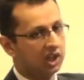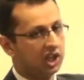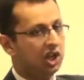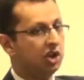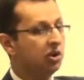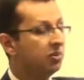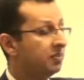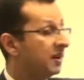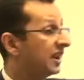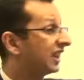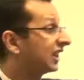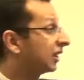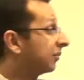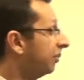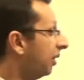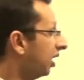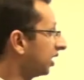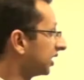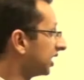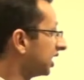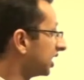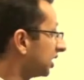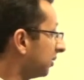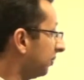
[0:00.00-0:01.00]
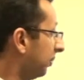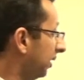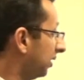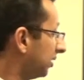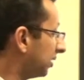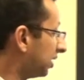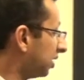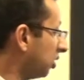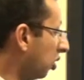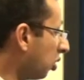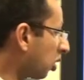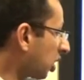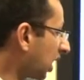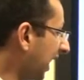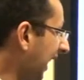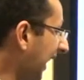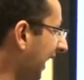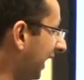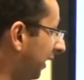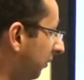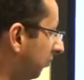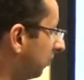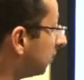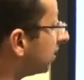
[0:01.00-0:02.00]
you being the participants, your
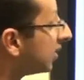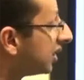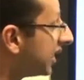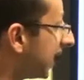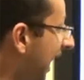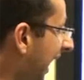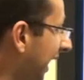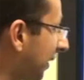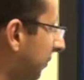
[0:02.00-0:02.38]
claims, the